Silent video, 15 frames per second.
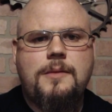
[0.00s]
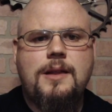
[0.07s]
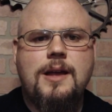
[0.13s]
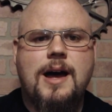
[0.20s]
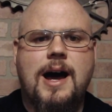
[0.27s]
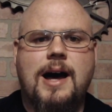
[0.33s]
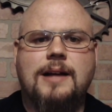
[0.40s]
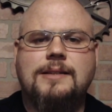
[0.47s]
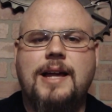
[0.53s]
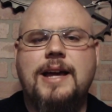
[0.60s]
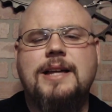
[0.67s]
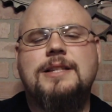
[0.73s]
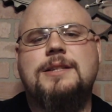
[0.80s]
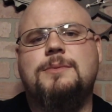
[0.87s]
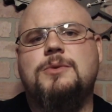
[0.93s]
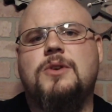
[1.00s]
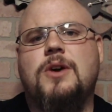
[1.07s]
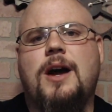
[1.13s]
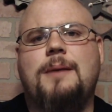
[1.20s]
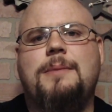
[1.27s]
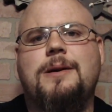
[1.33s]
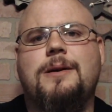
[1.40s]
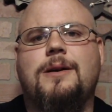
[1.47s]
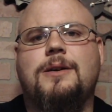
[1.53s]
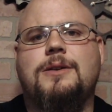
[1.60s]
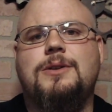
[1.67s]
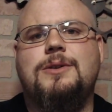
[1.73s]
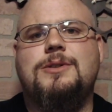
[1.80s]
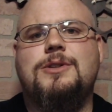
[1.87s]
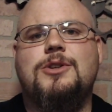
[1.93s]
Like and subscribe here on
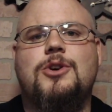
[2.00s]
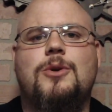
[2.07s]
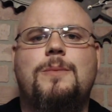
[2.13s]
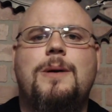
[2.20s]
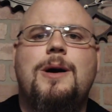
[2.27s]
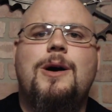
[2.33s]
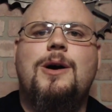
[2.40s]
YouTube.